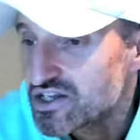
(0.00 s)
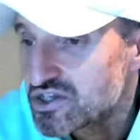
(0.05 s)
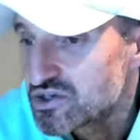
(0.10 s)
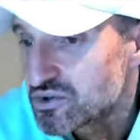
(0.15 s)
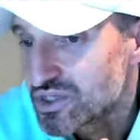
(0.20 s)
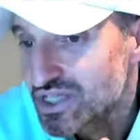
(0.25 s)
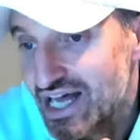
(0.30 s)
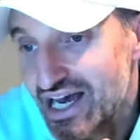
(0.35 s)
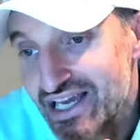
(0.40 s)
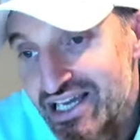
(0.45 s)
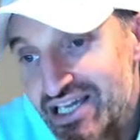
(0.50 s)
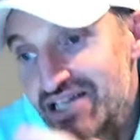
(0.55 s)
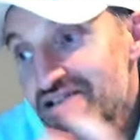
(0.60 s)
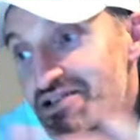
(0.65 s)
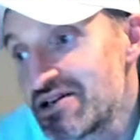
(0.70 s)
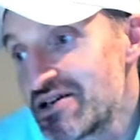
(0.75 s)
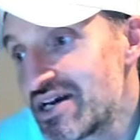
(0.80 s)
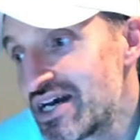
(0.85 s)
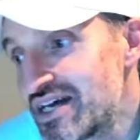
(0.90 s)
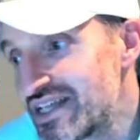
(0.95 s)
you will like it.
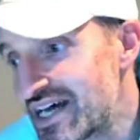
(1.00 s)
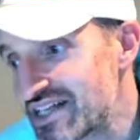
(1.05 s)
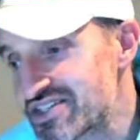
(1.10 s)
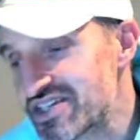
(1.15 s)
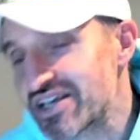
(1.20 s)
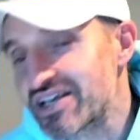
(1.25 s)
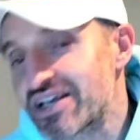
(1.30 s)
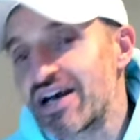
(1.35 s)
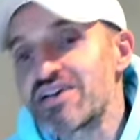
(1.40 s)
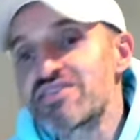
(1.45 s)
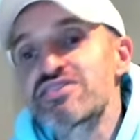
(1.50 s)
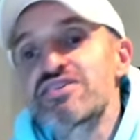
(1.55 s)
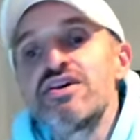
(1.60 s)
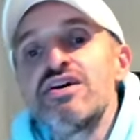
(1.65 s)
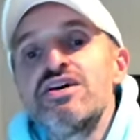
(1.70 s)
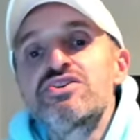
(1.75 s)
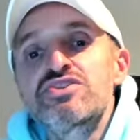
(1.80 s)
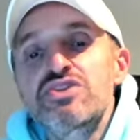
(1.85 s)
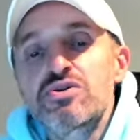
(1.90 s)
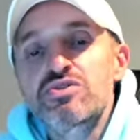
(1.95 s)
And that's it, guys.
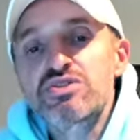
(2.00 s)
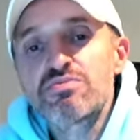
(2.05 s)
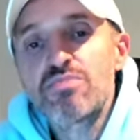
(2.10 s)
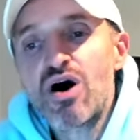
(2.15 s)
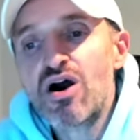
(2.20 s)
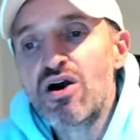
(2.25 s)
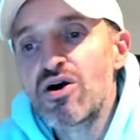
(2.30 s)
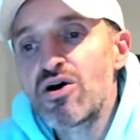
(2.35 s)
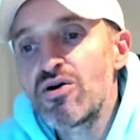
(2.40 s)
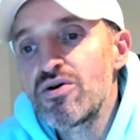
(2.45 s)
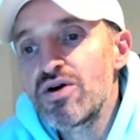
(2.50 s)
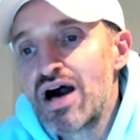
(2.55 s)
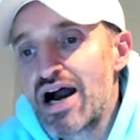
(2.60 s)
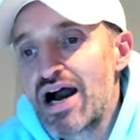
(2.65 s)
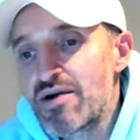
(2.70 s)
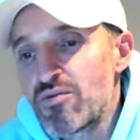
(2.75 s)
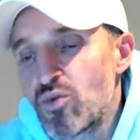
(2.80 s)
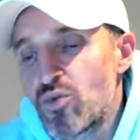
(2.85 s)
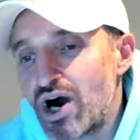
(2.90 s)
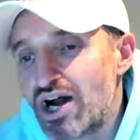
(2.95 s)
So tomorrow I
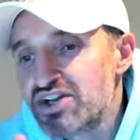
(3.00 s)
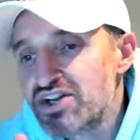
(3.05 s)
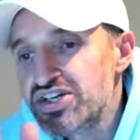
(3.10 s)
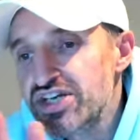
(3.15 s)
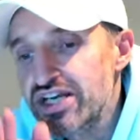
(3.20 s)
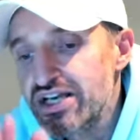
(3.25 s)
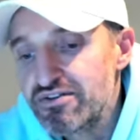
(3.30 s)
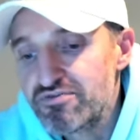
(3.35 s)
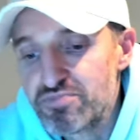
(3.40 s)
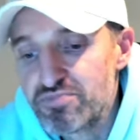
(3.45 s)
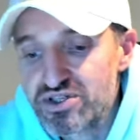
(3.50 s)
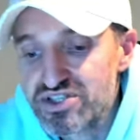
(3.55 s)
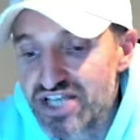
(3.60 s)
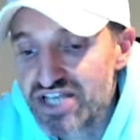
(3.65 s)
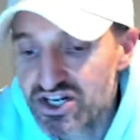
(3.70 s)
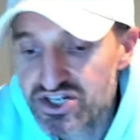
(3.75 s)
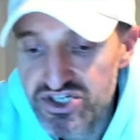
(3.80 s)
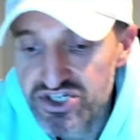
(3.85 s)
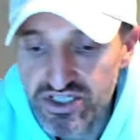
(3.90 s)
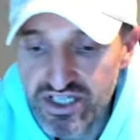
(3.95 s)
am watching
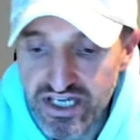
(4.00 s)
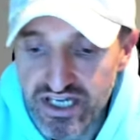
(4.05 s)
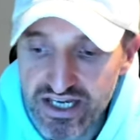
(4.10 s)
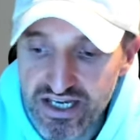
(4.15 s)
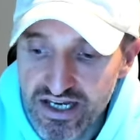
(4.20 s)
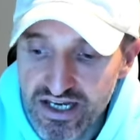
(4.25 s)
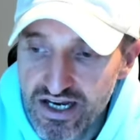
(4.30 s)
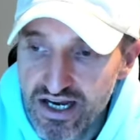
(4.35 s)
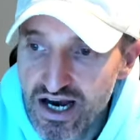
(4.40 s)
potentially